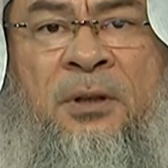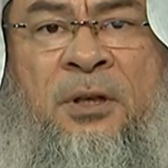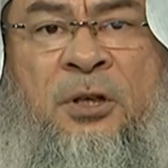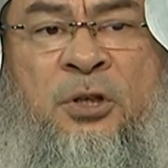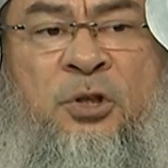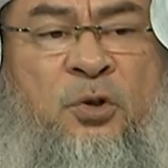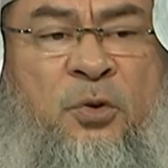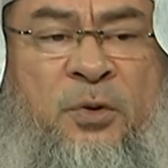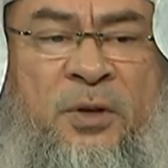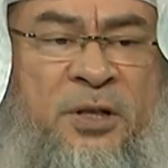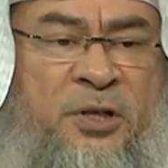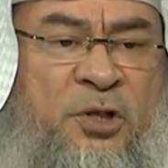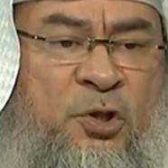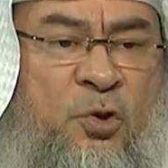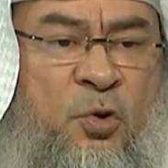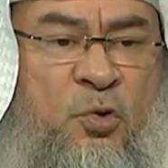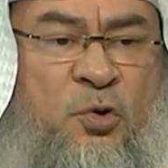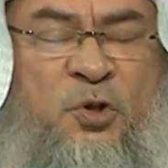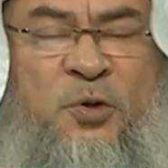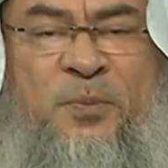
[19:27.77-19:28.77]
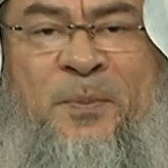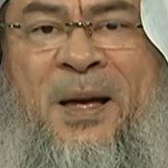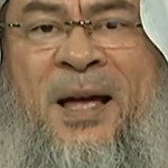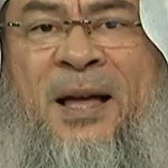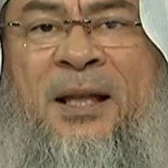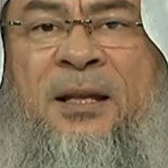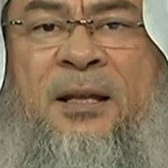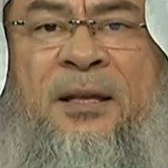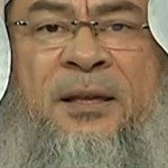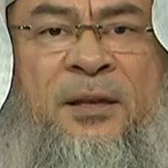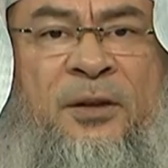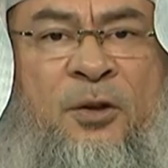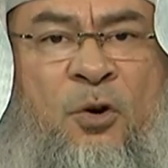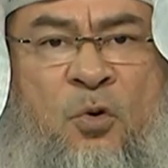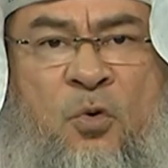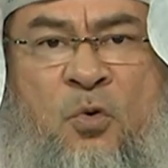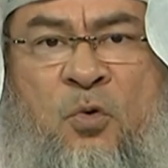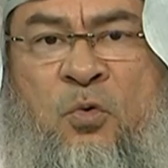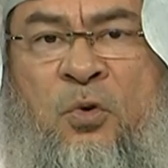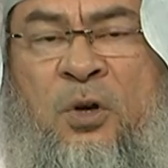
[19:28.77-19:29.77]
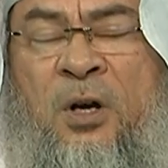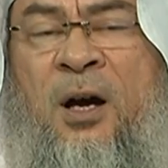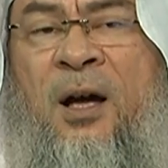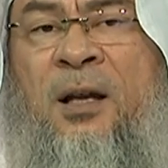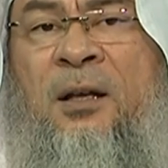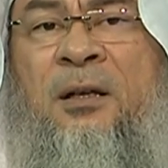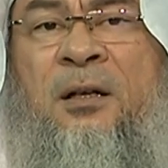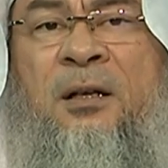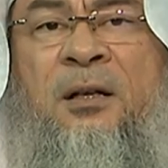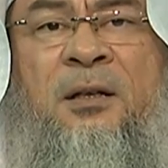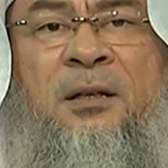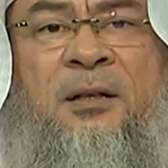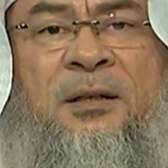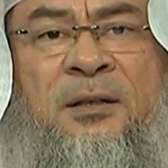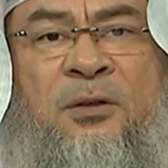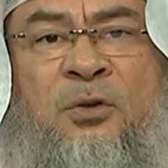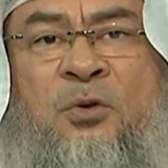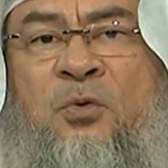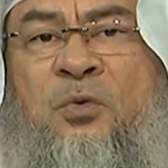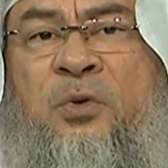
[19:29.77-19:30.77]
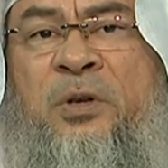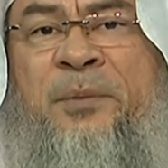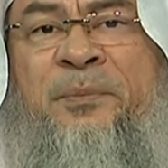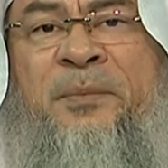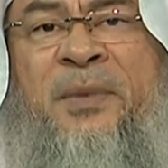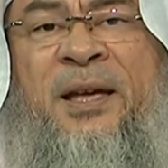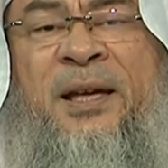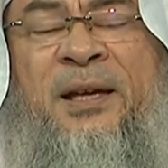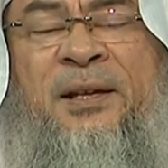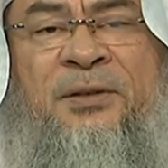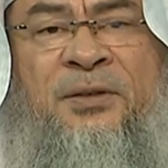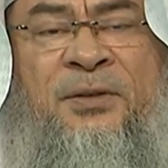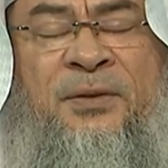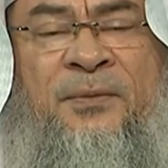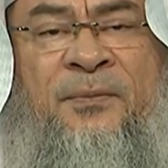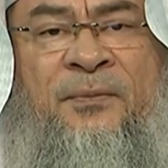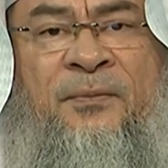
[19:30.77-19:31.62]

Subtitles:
So there's no smell, no color, no remains.